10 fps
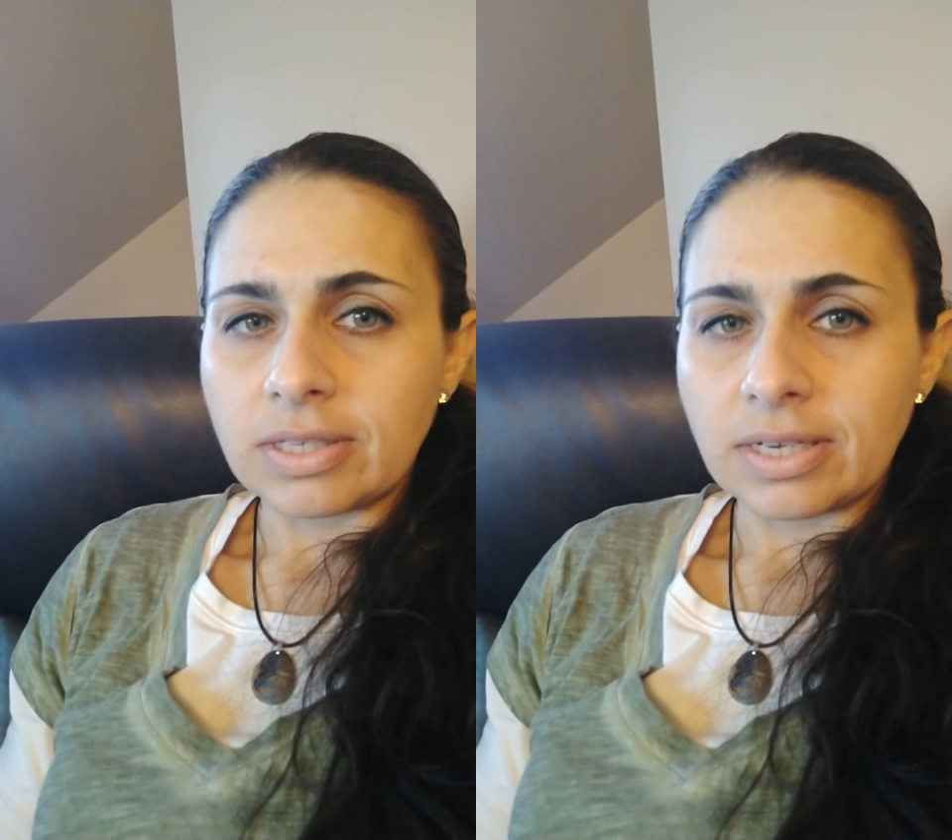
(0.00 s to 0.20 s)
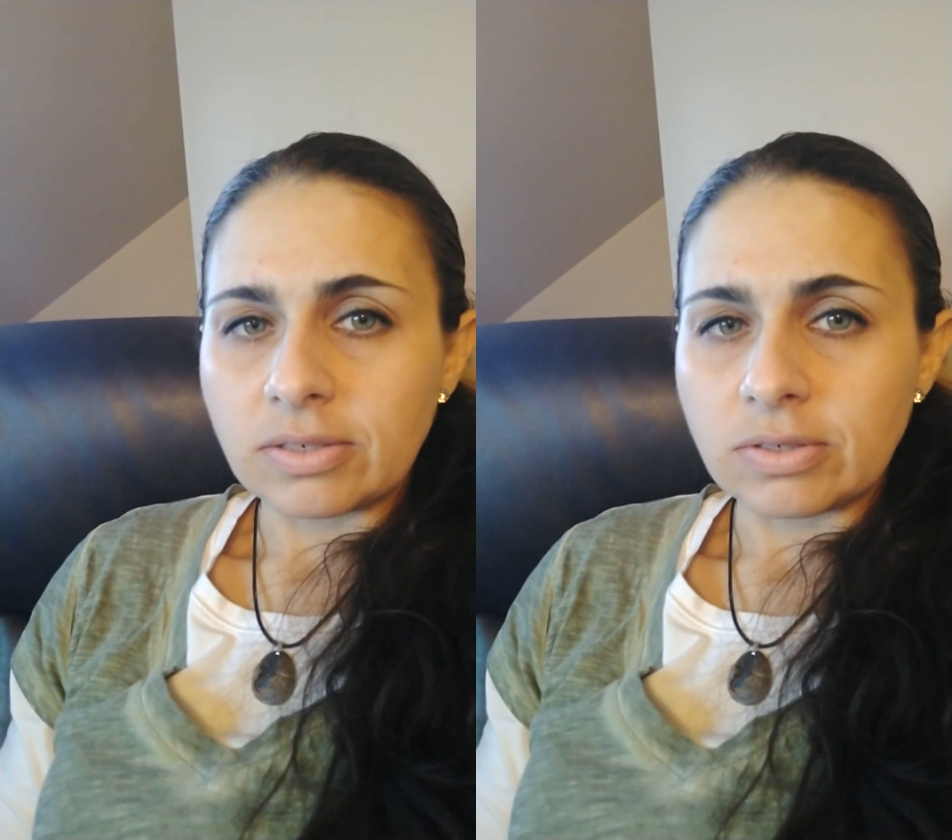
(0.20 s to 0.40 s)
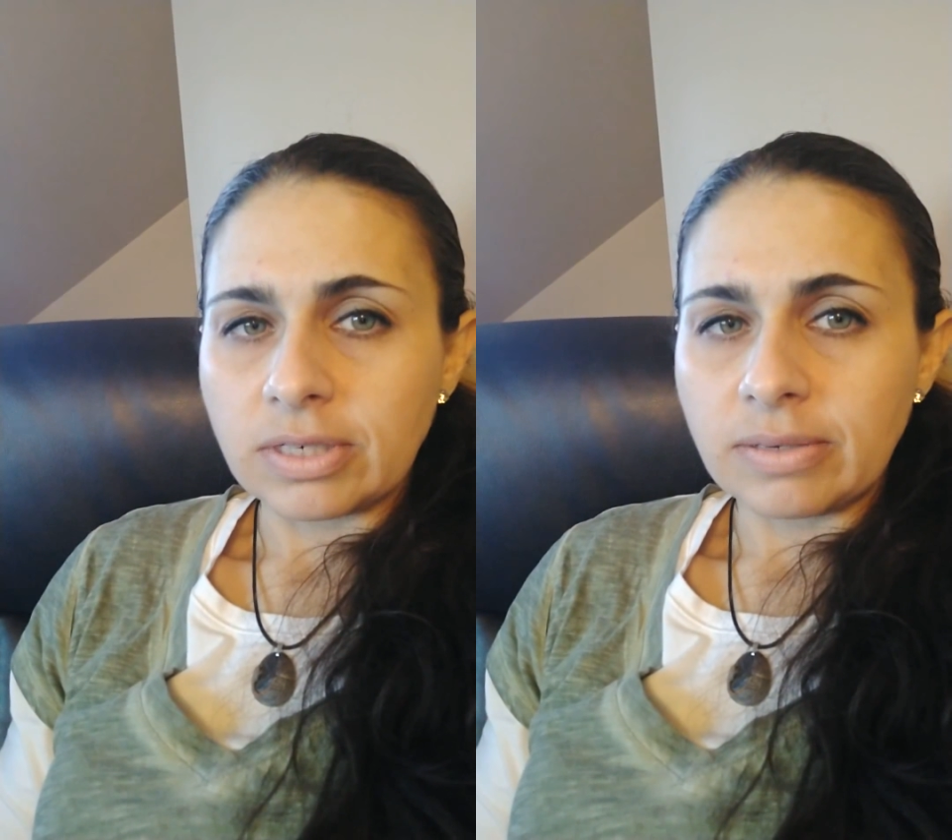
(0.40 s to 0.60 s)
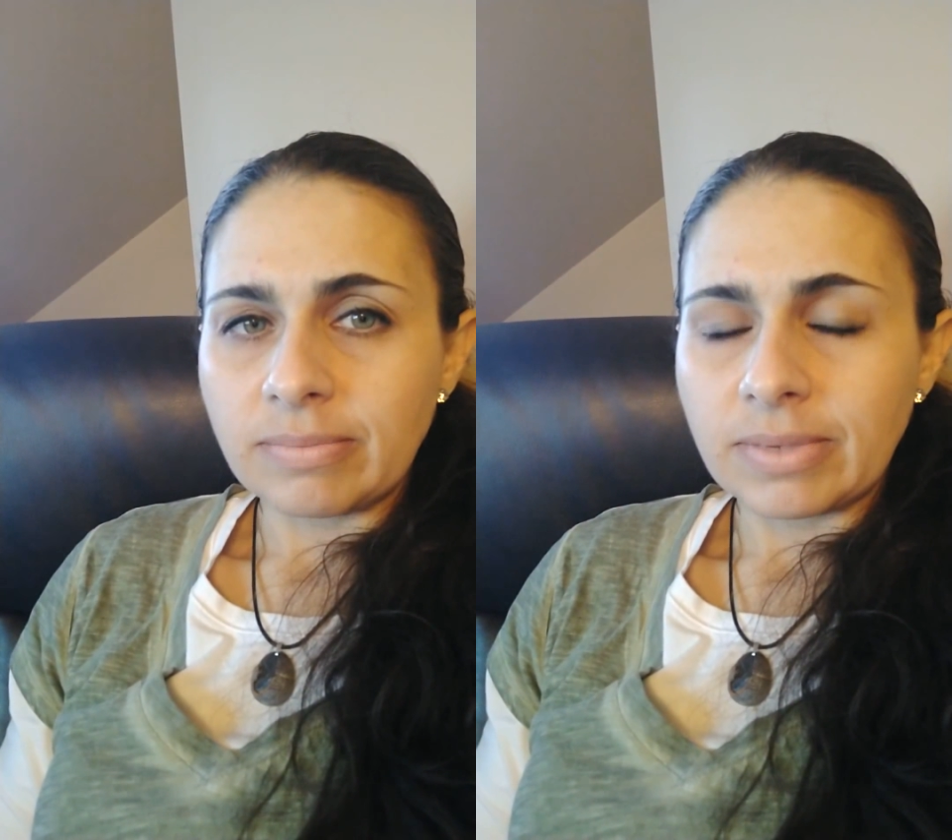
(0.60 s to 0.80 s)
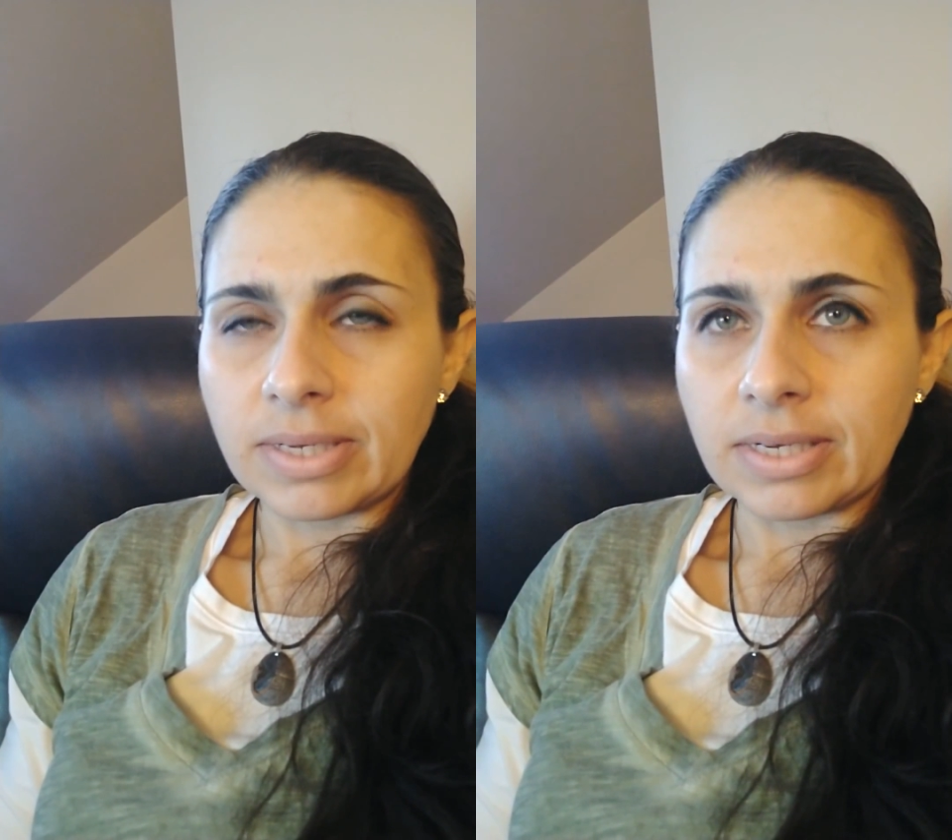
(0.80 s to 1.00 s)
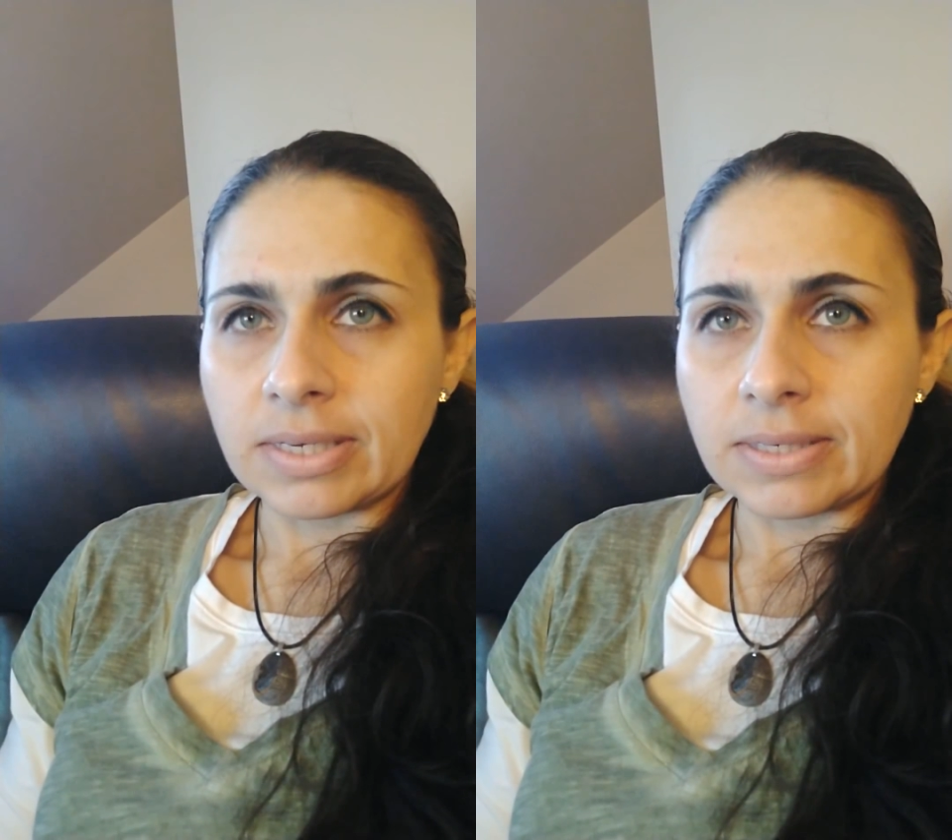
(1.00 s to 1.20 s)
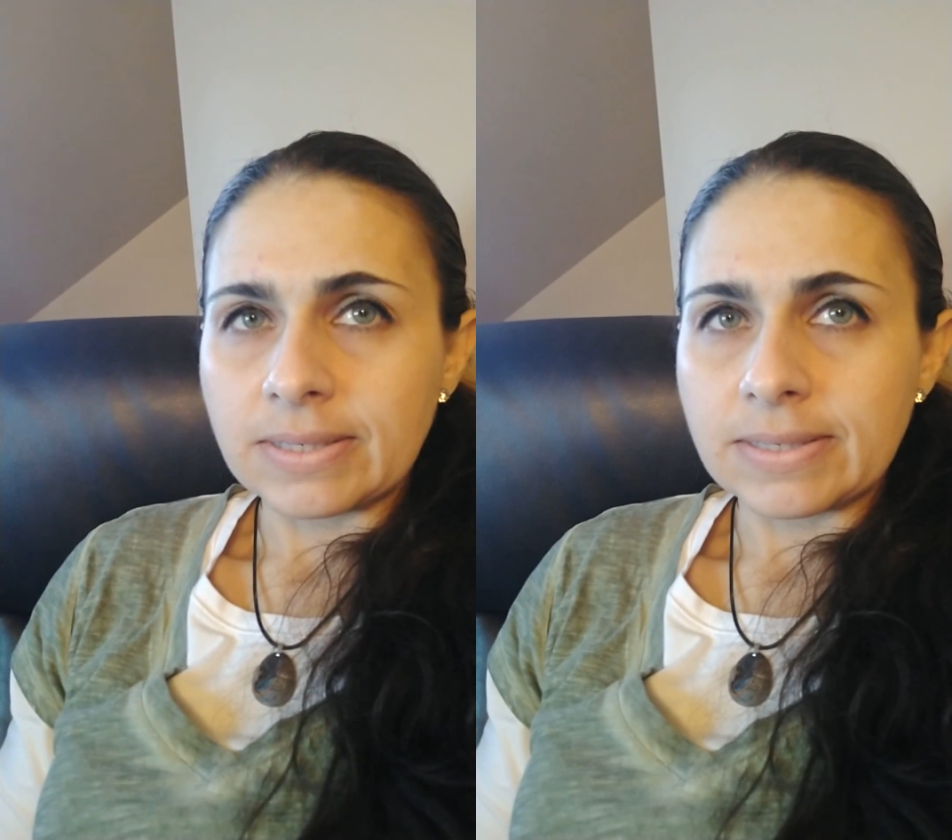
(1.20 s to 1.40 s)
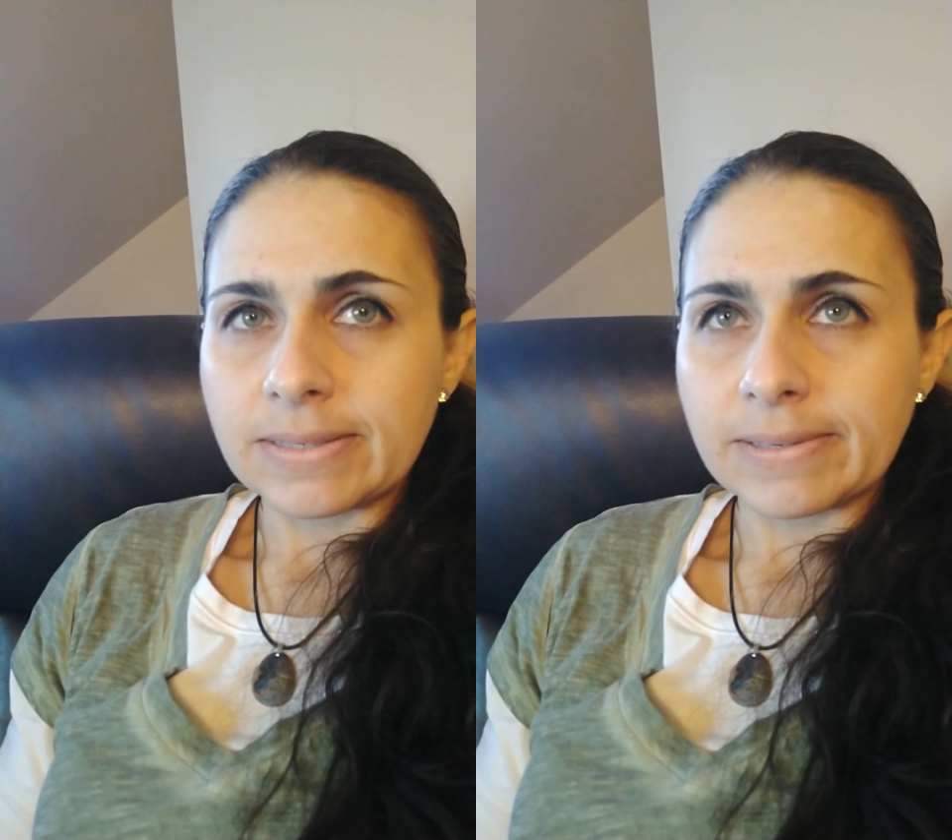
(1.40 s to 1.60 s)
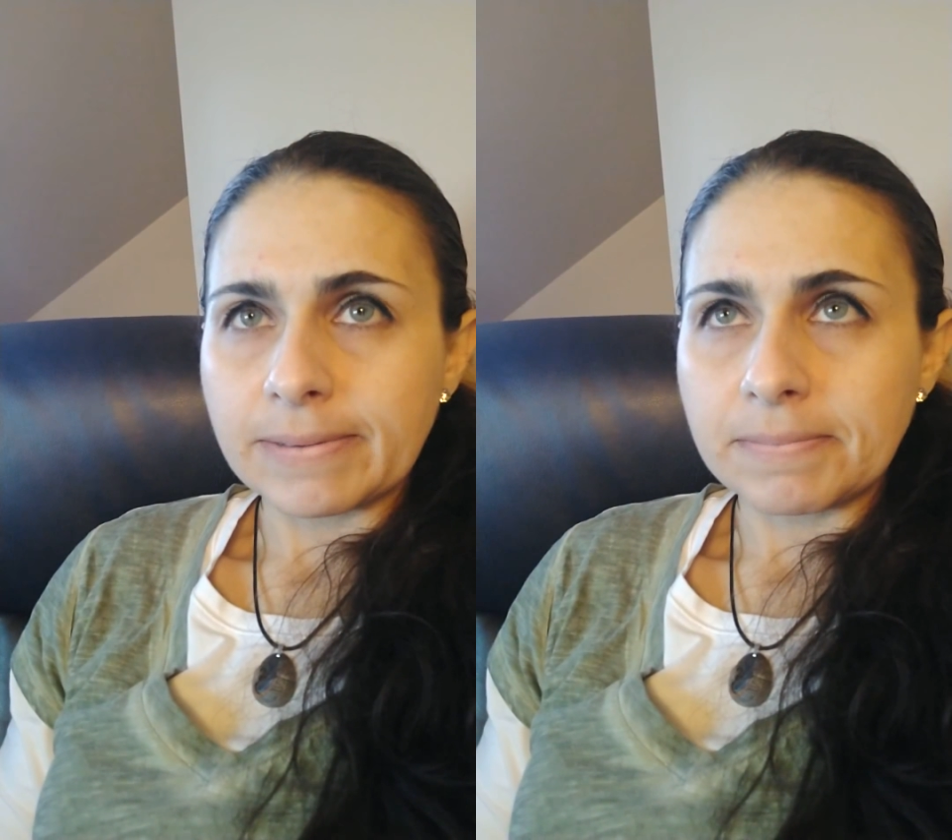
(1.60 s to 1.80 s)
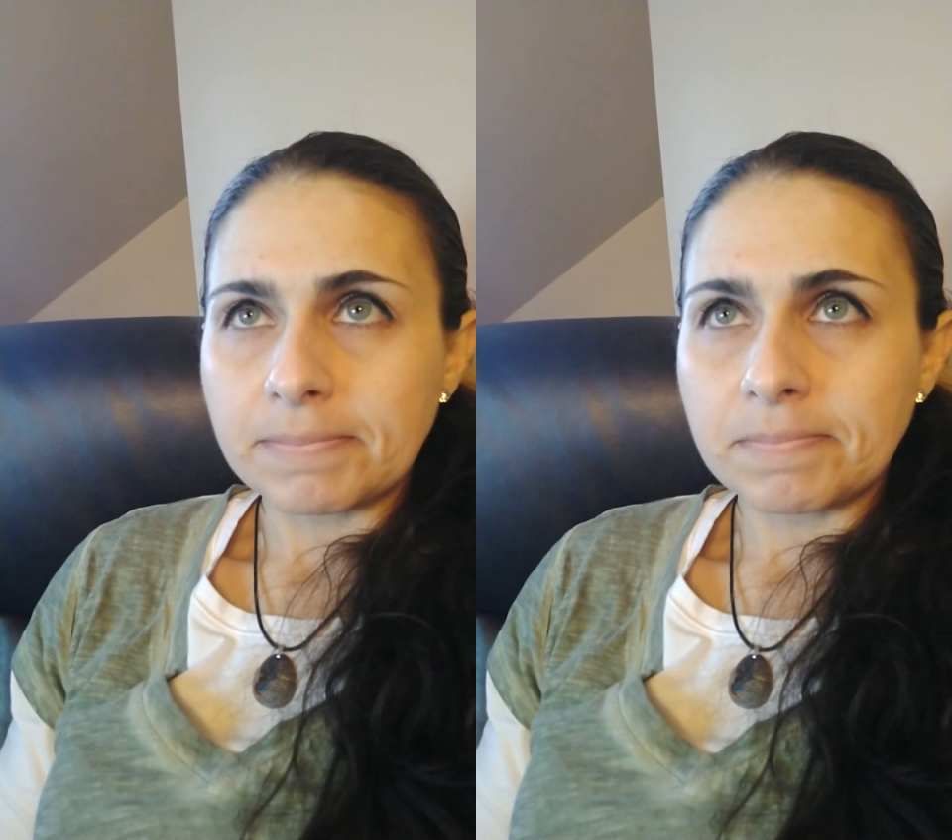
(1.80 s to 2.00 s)
that dream, and
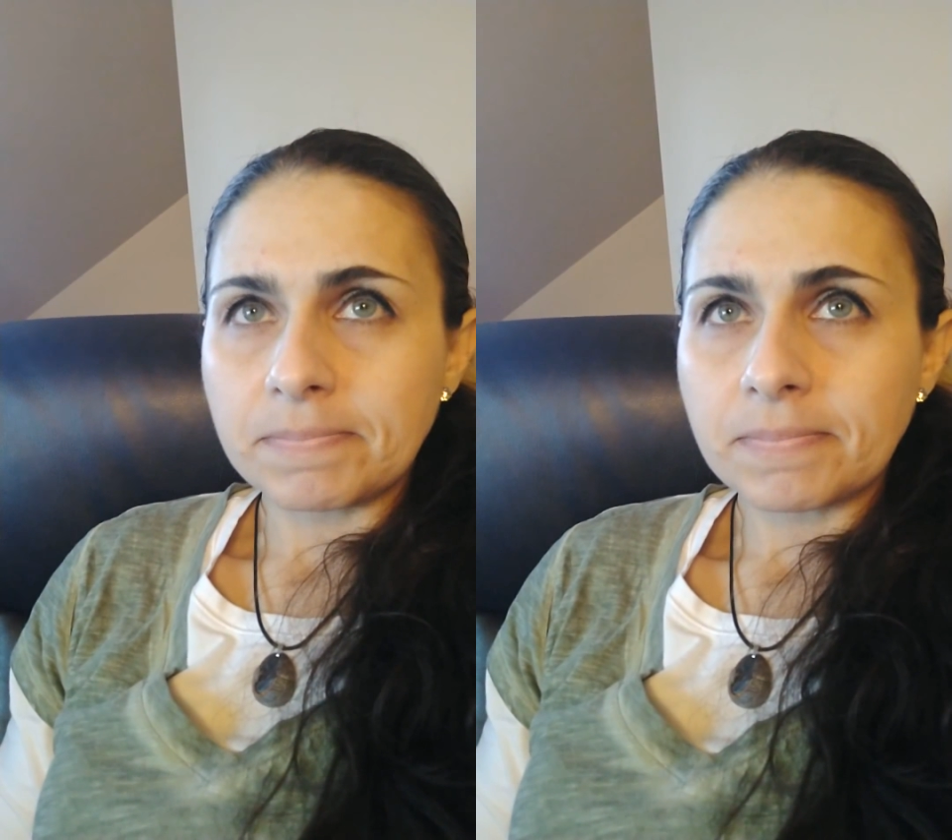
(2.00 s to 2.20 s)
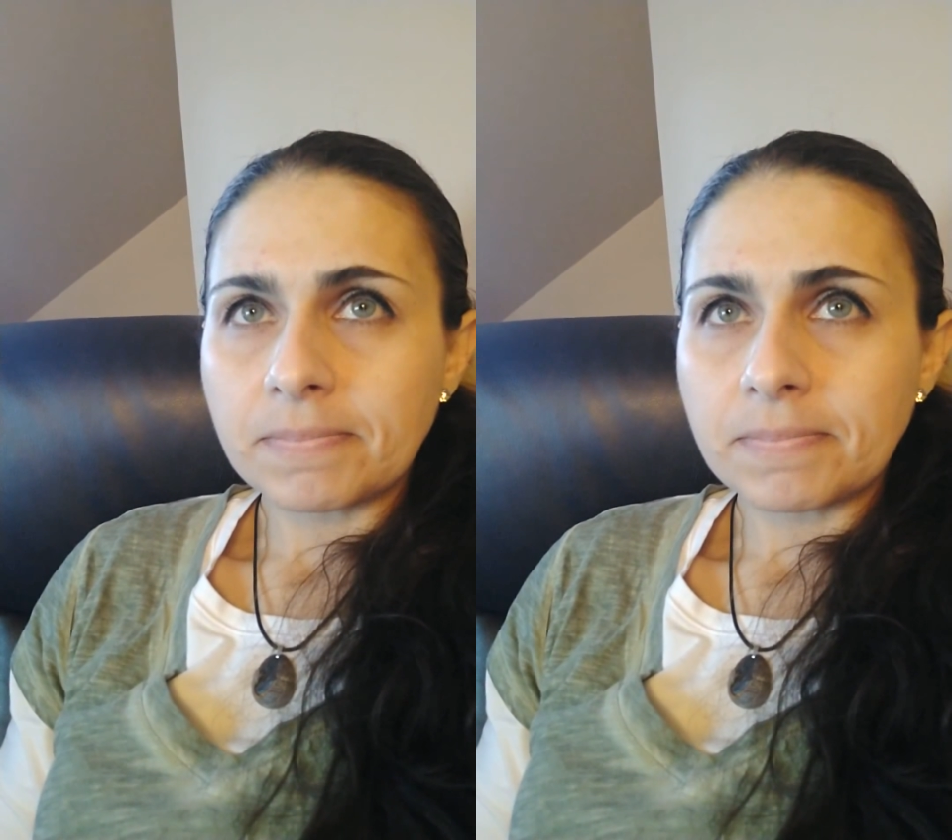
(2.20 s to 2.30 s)
um,